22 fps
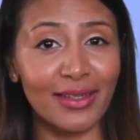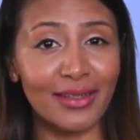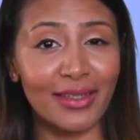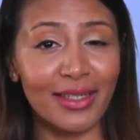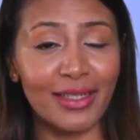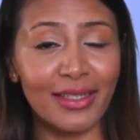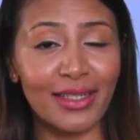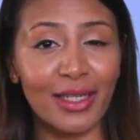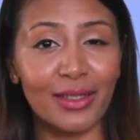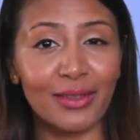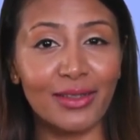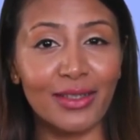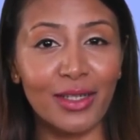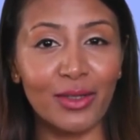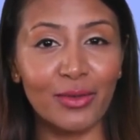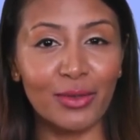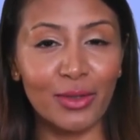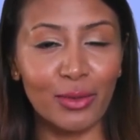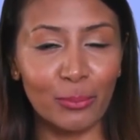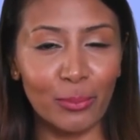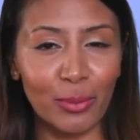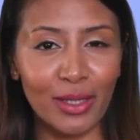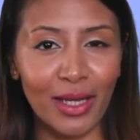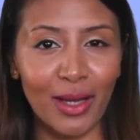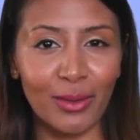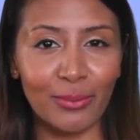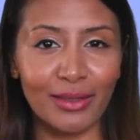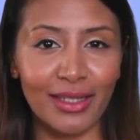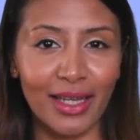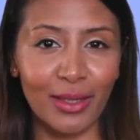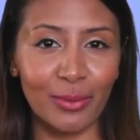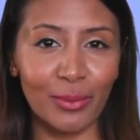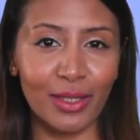these hair cells can
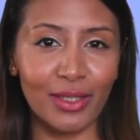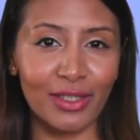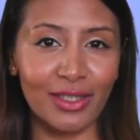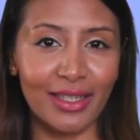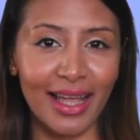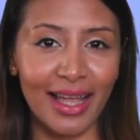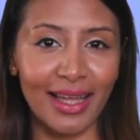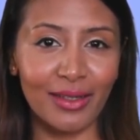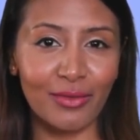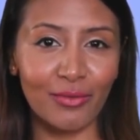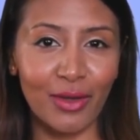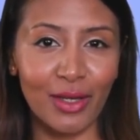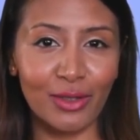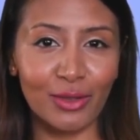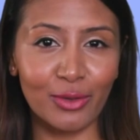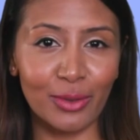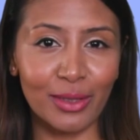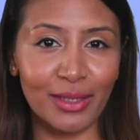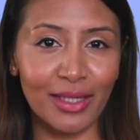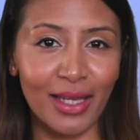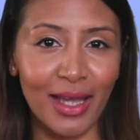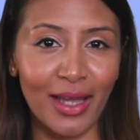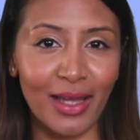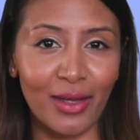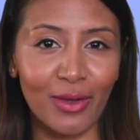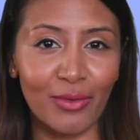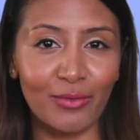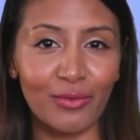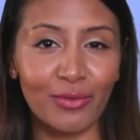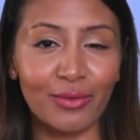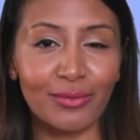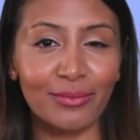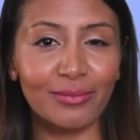become damaged and eventually die
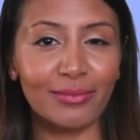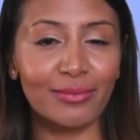off.